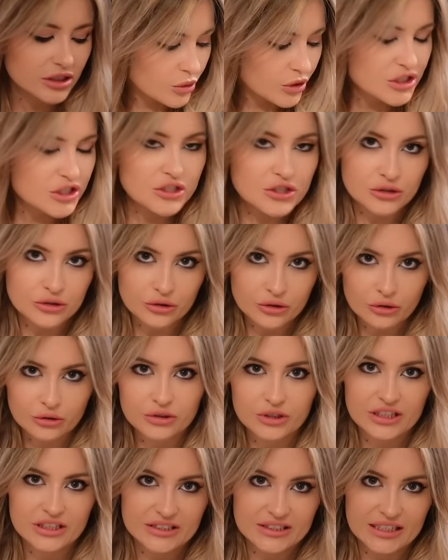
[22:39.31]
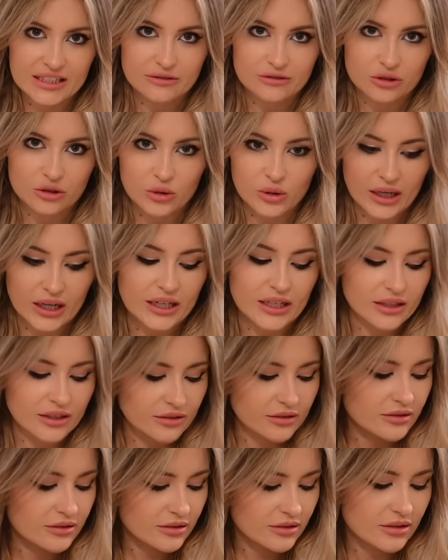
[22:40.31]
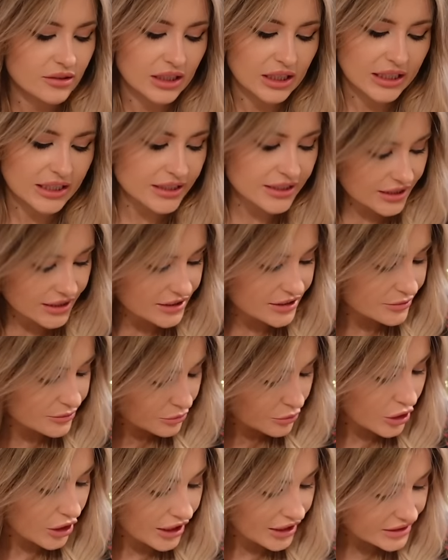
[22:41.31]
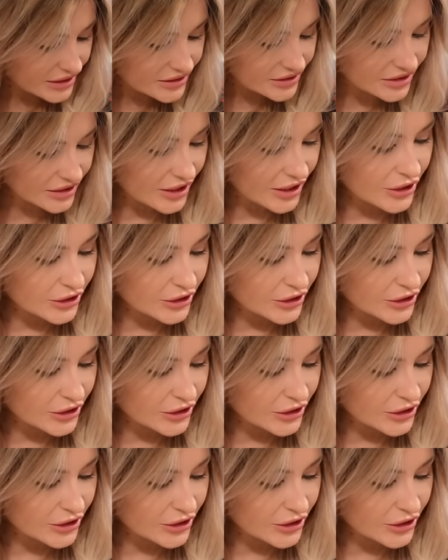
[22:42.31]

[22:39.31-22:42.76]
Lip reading: which took all this down to quite like a decent price.